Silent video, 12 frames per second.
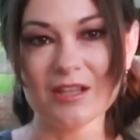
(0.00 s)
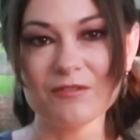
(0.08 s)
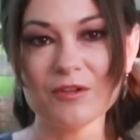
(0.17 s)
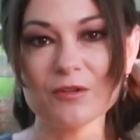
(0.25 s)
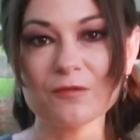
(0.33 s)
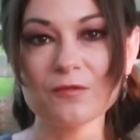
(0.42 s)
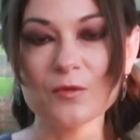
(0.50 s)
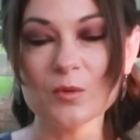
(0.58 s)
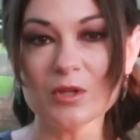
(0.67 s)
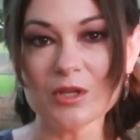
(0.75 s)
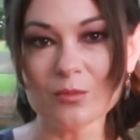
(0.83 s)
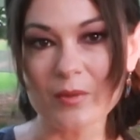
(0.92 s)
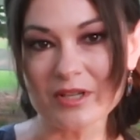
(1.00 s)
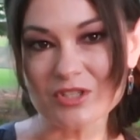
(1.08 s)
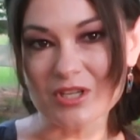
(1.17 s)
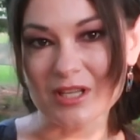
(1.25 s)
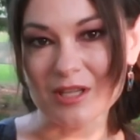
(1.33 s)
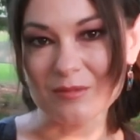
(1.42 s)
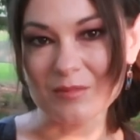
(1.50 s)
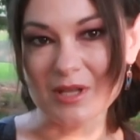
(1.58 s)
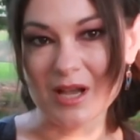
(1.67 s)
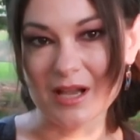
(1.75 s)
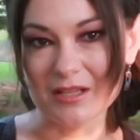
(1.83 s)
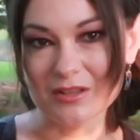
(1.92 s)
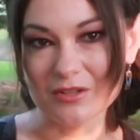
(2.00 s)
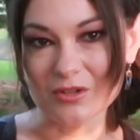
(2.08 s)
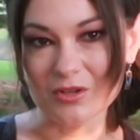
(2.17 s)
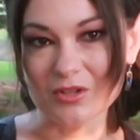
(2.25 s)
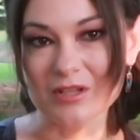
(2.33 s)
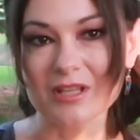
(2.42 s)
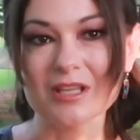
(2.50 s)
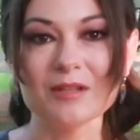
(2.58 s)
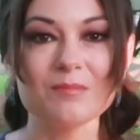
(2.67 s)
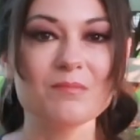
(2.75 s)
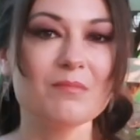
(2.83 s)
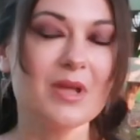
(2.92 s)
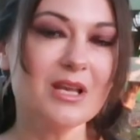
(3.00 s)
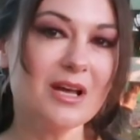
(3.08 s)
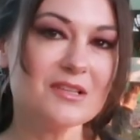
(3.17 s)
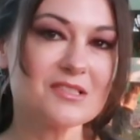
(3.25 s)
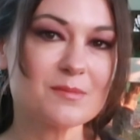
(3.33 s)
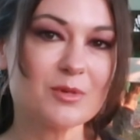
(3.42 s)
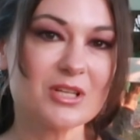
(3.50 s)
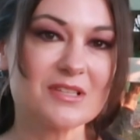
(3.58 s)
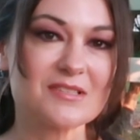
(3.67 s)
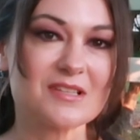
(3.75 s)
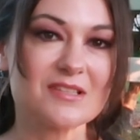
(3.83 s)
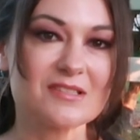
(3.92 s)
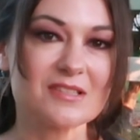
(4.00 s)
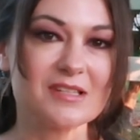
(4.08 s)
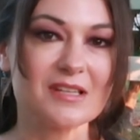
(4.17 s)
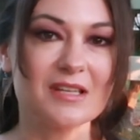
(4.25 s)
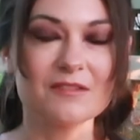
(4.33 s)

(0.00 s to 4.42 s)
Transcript: If you're fully wedging it behind the hook, it may not spring as easily.